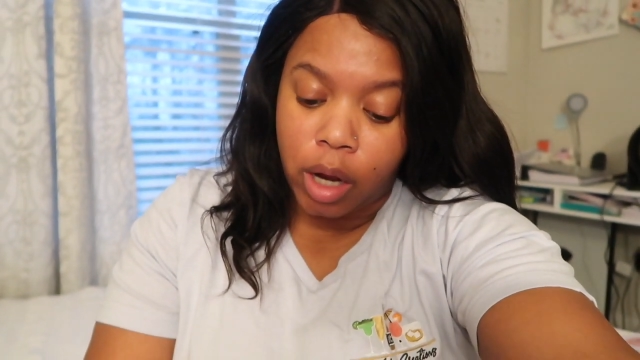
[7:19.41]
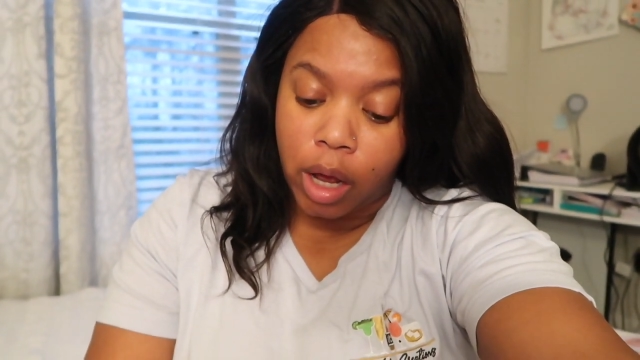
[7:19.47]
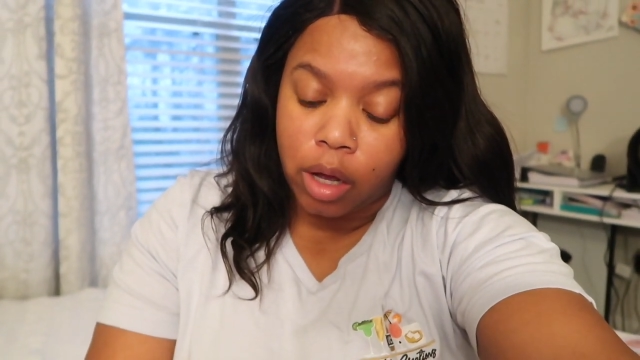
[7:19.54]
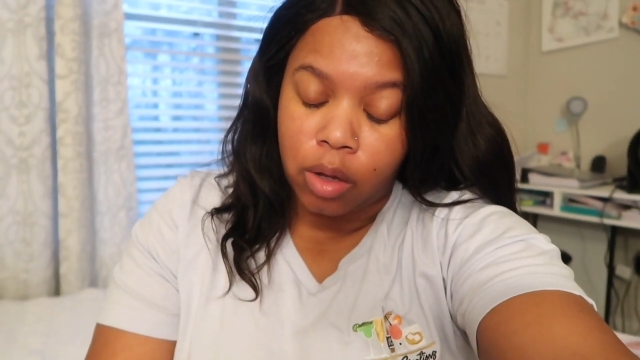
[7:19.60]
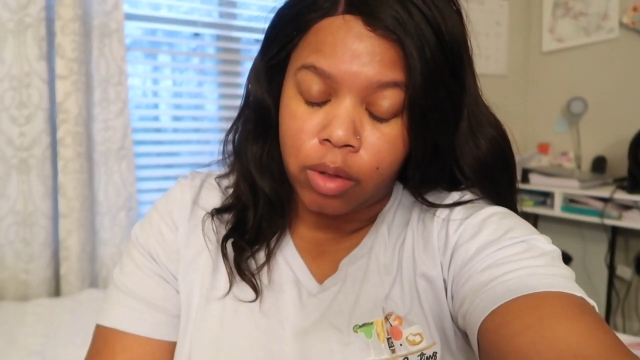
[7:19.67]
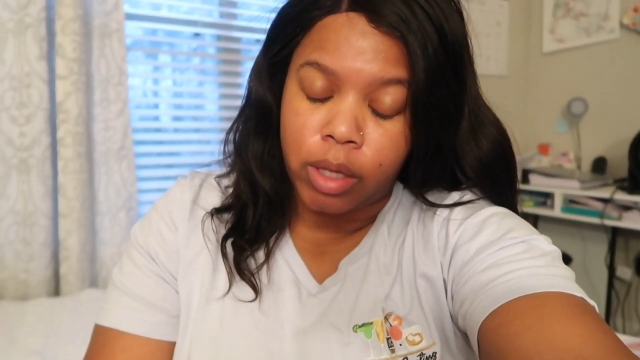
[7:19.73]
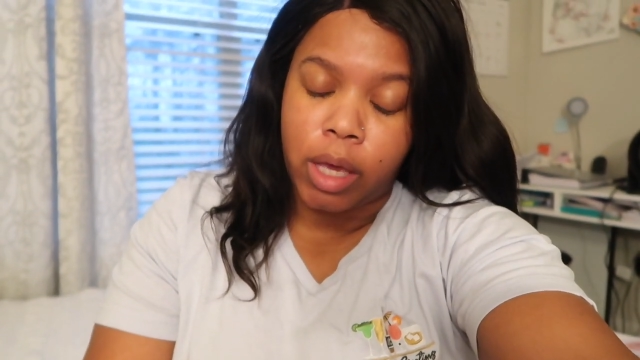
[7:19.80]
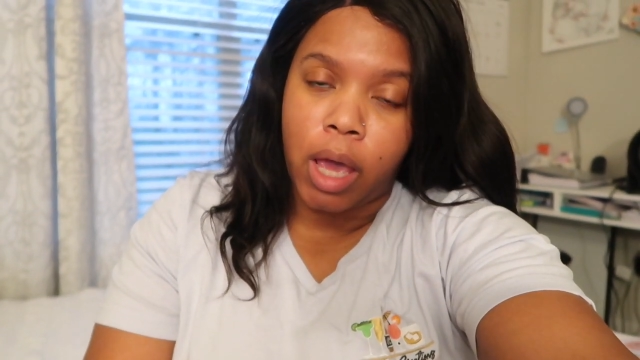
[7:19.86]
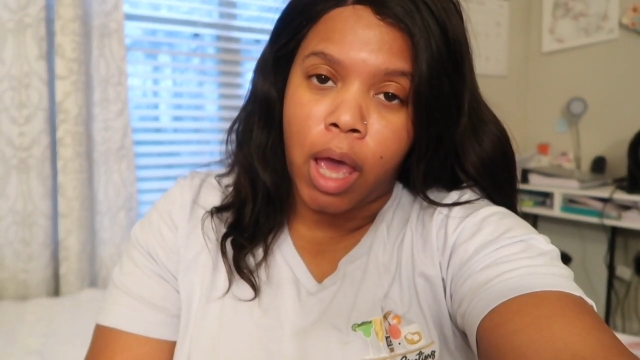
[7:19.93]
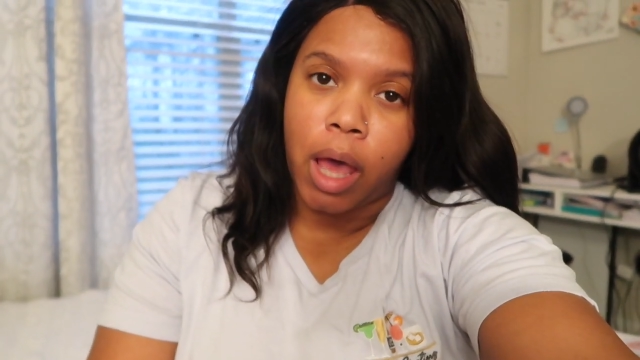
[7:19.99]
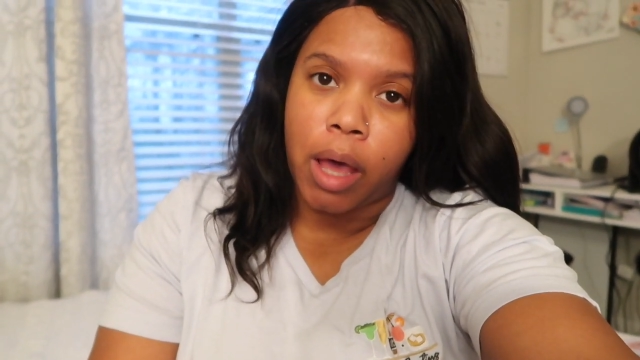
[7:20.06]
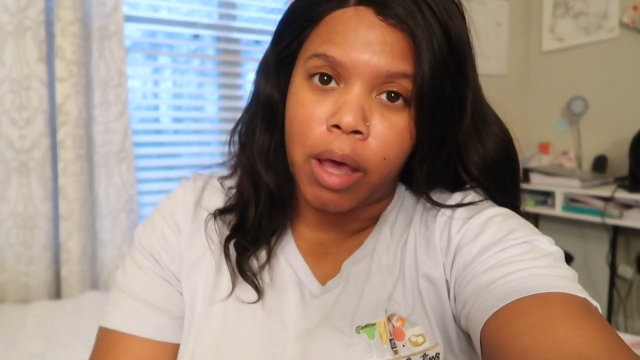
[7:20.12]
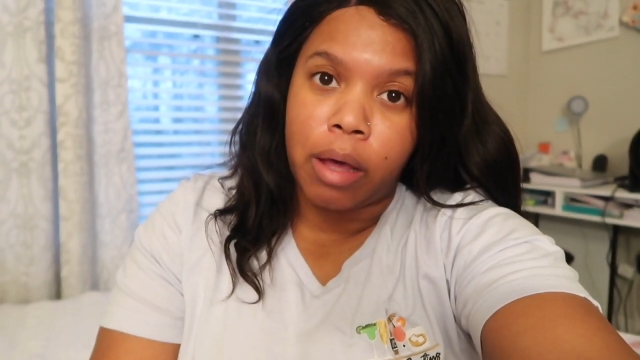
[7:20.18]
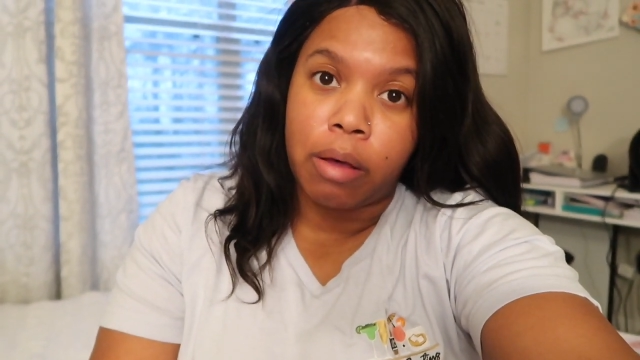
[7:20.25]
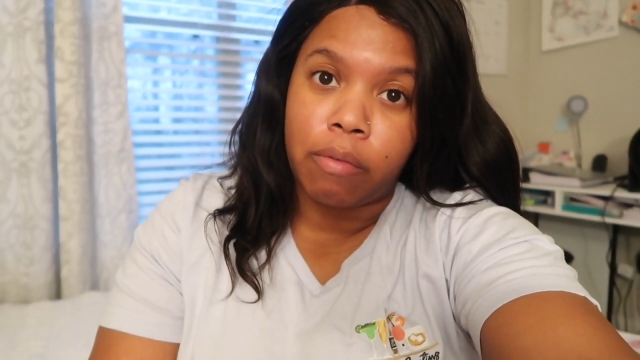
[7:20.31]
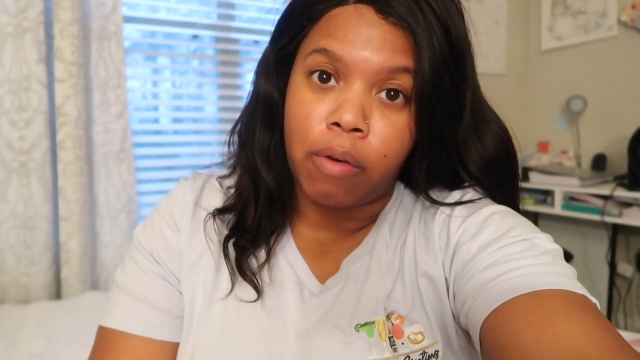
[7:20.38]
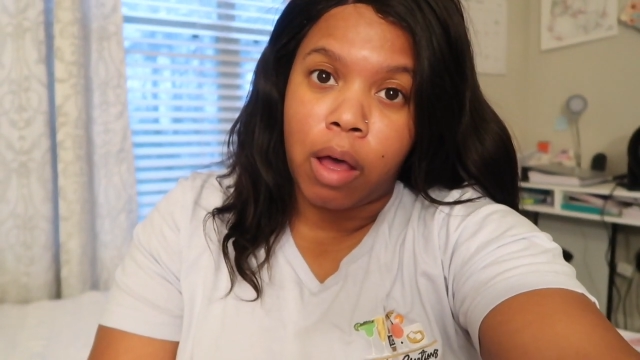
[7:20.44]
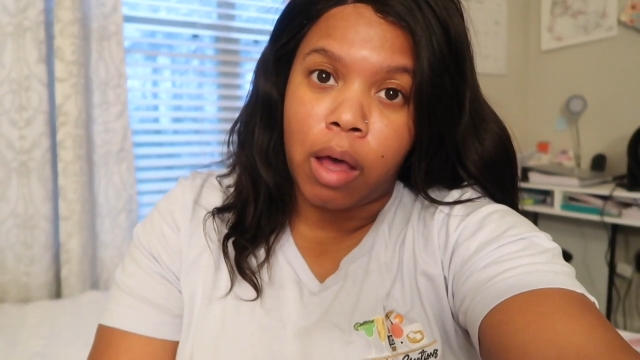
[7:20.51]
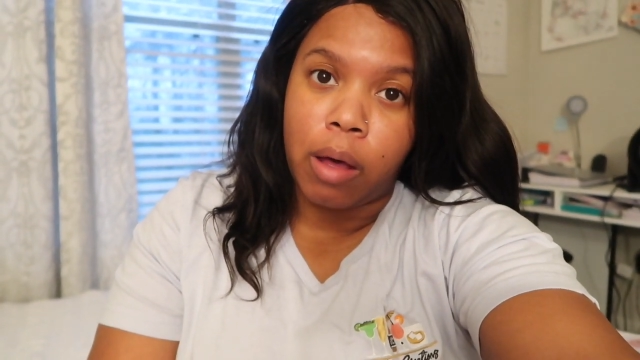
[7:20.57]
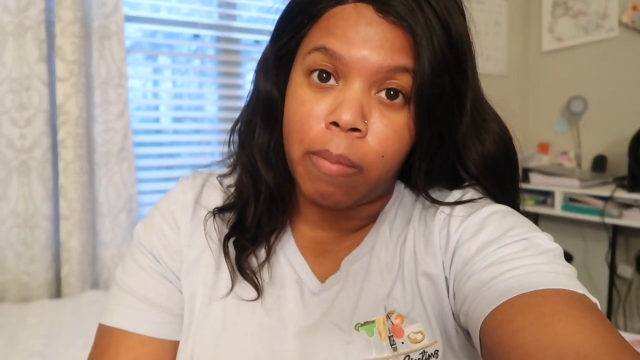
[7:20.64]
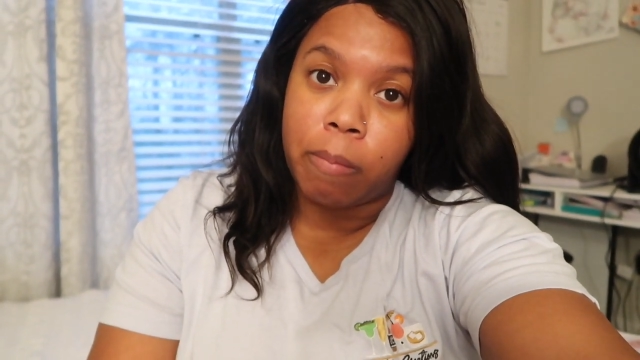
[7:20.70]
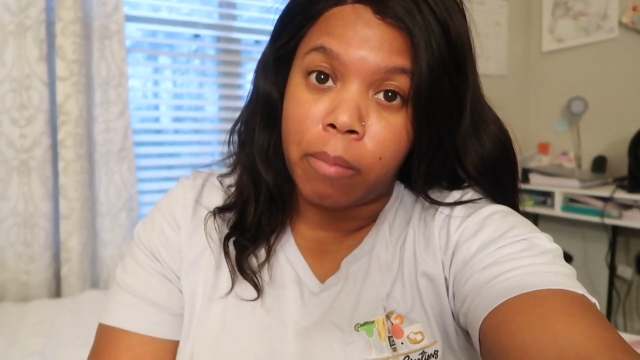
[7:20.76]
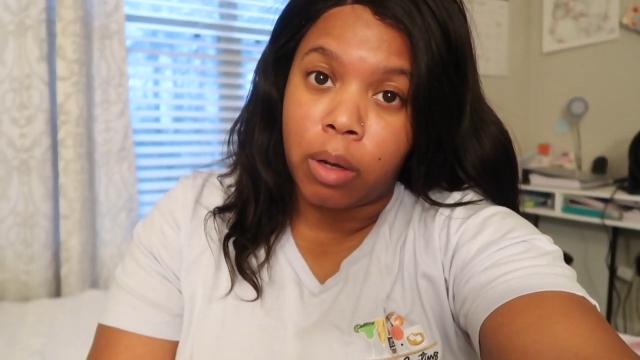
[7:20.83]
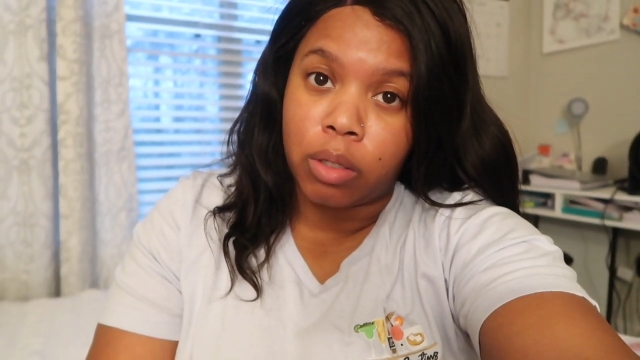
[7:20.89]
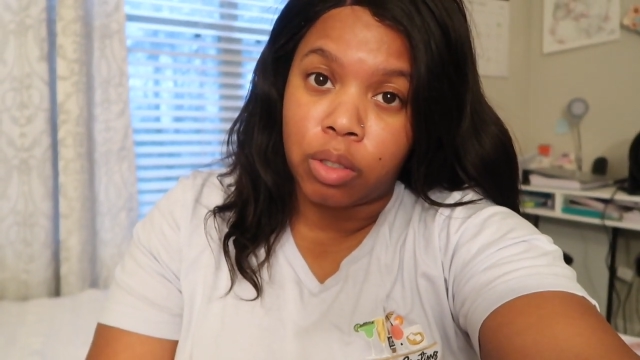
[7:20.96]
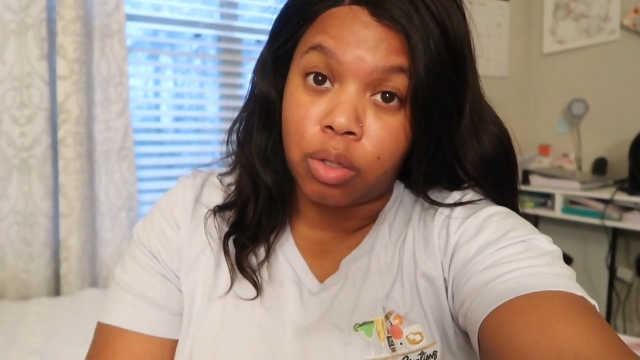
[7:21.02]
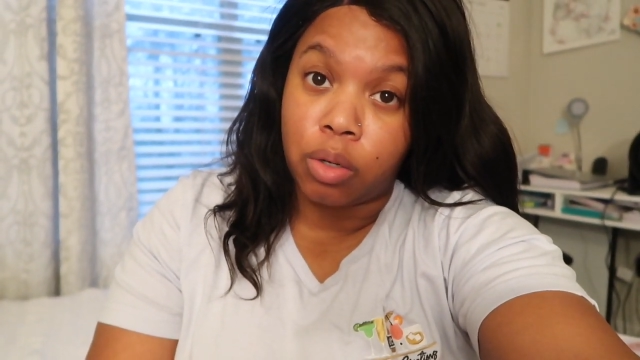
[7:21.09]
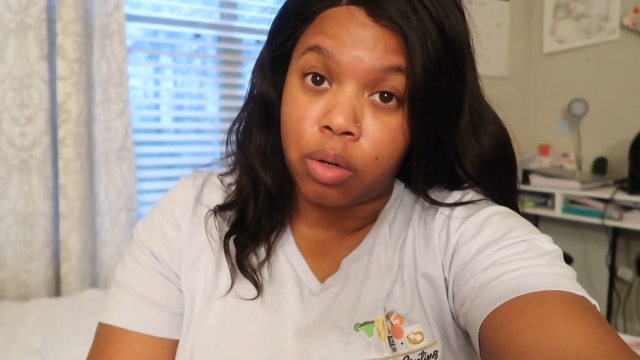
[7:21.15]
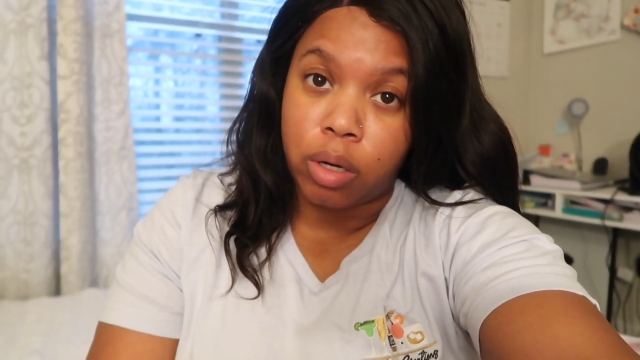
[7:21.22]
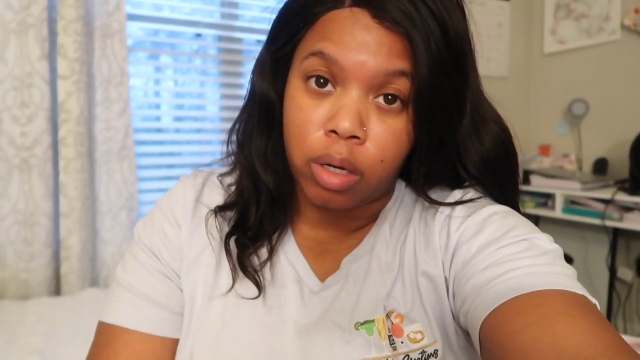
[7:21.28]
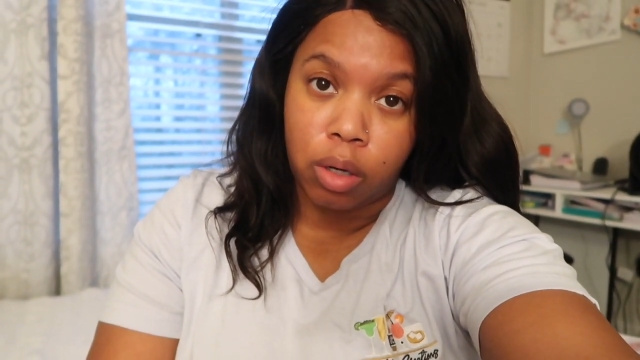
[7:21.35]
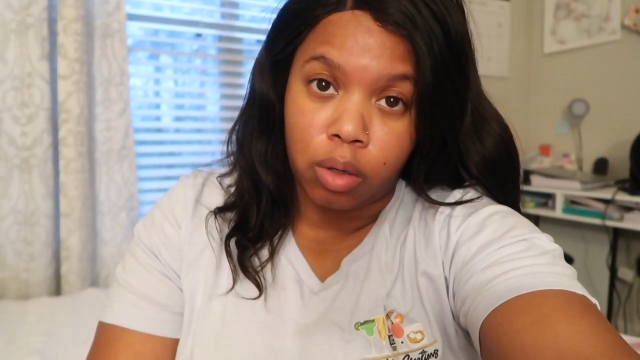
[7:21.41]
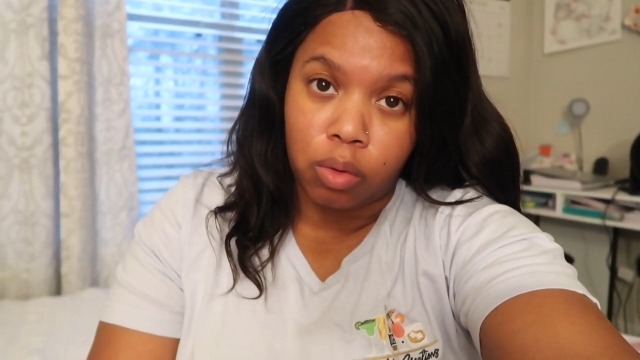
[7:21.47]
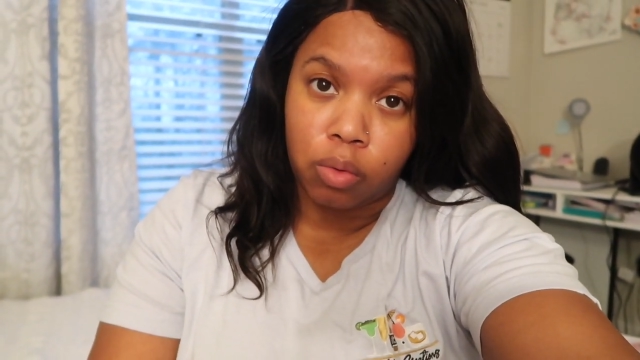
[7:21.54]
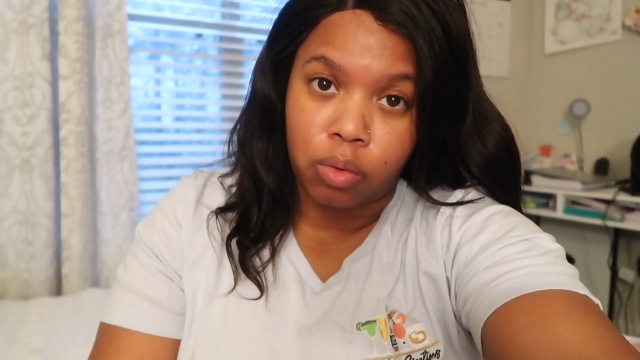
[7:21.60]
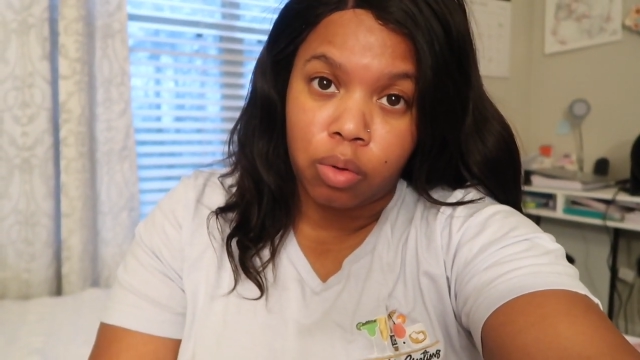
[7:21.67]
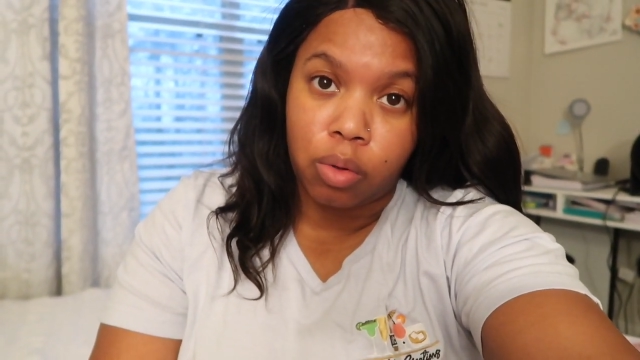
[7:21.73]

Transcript: I only have um, adult health,